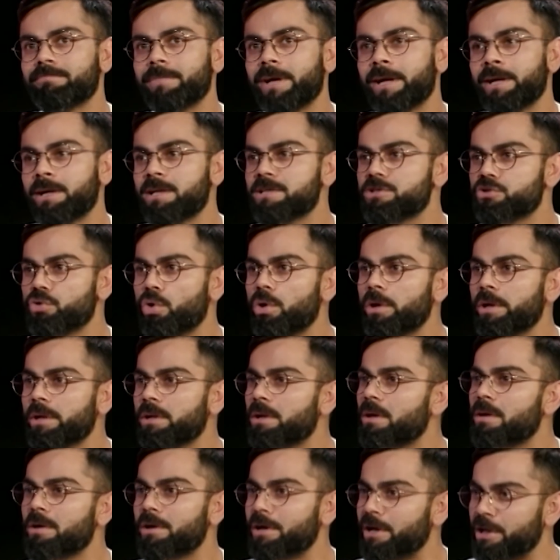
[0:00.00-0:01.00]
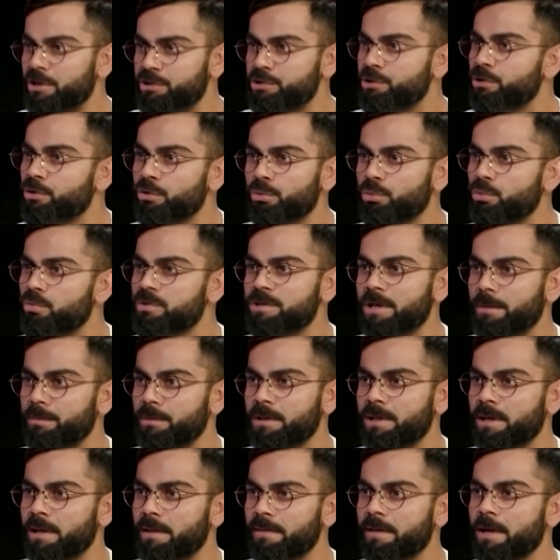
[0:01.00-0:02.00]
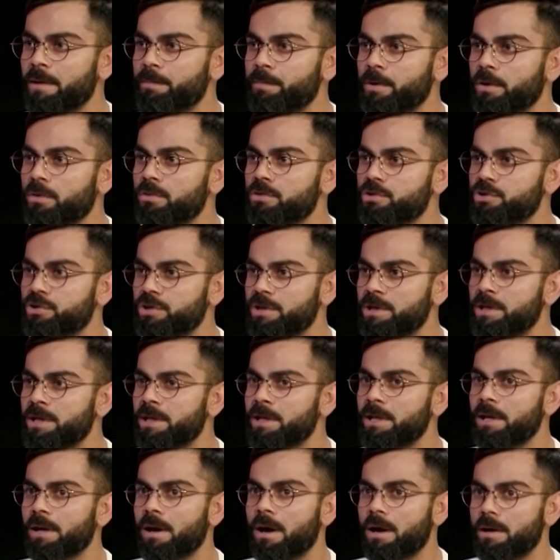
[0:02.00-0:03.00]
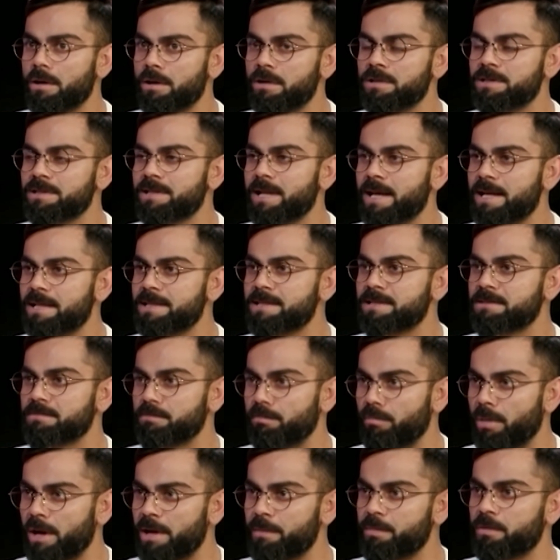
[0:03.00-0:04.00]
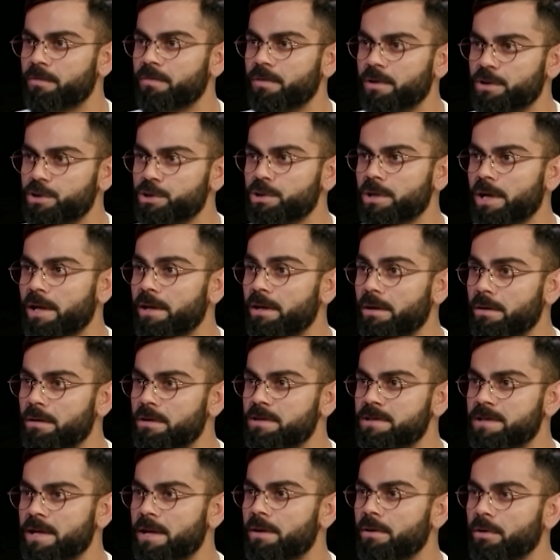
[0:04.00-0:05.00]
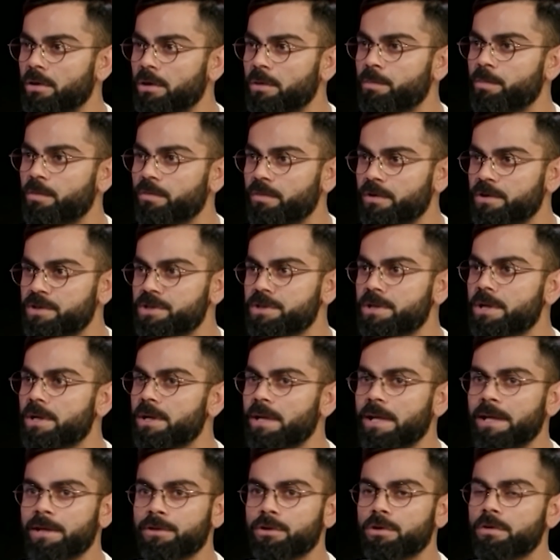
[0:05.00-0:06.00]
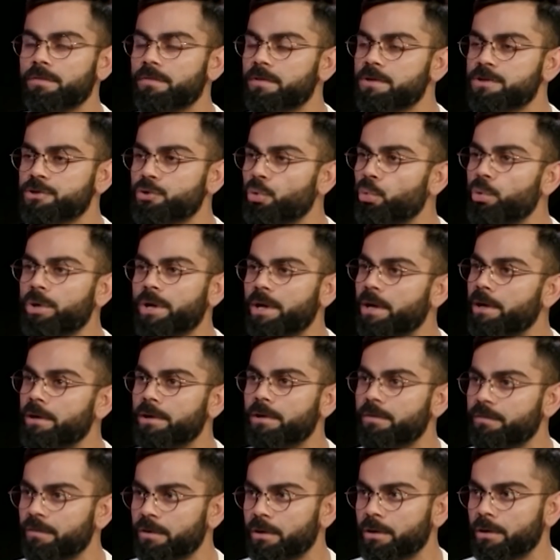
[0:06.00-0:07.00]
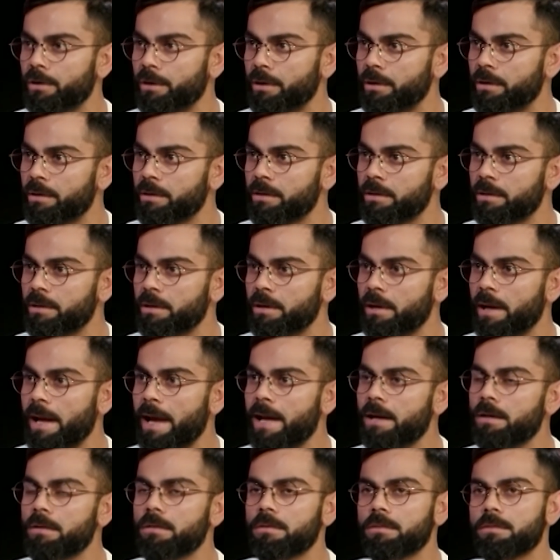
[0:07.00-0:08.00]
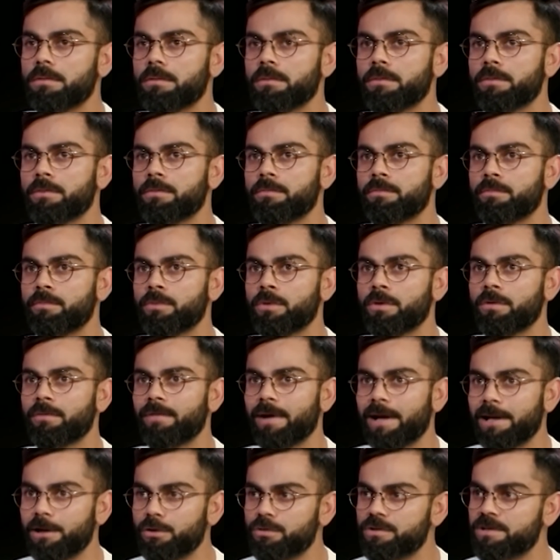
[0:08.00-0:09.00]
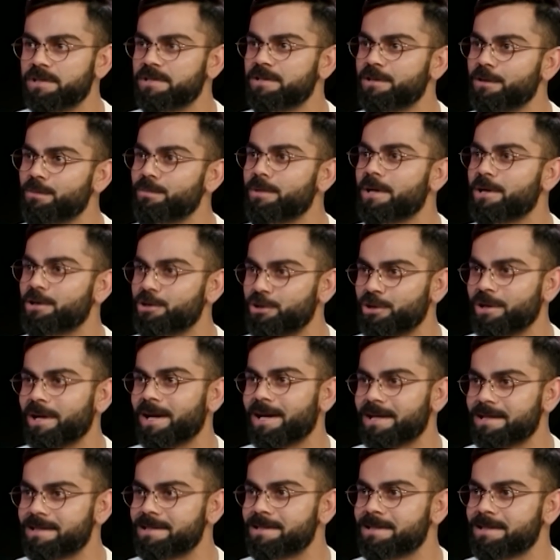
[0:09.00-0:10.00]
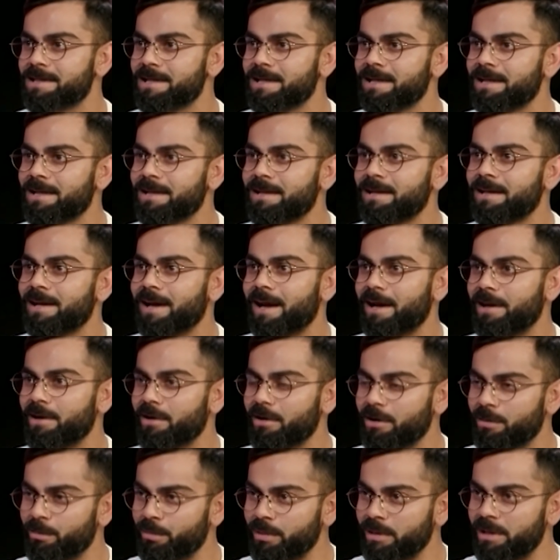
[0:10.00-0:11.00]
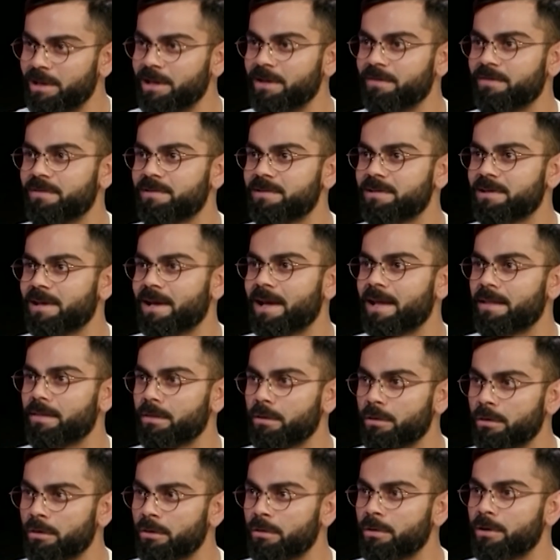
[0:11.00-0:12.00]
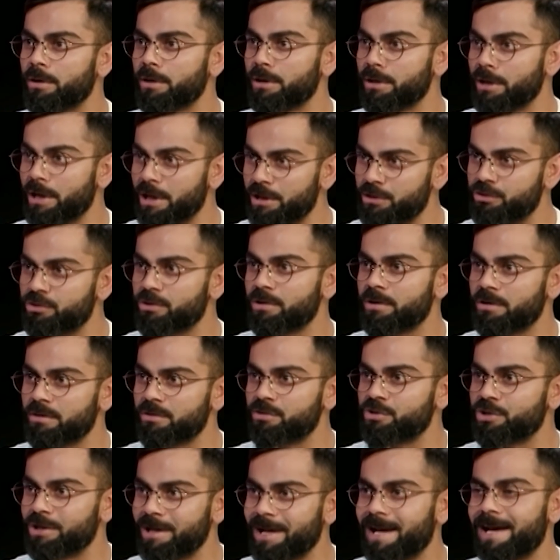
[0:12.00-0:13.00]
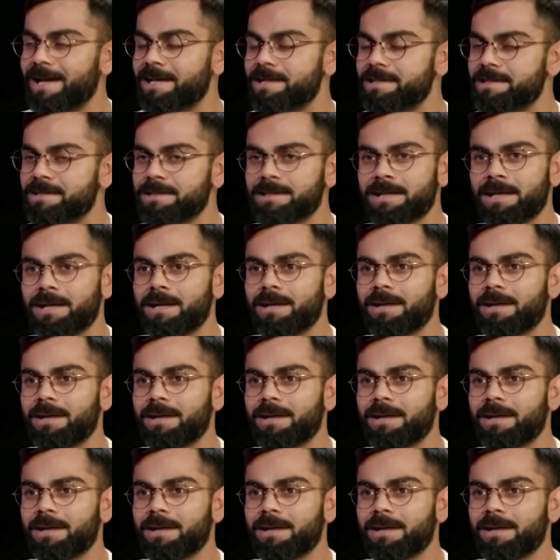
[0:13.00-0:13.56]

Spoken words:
it is not in her nature to do something like that, because she understands my profession, I understand her profession, and either of us don't interfere in it. And the value system that she has and her beliefs and the nature she has,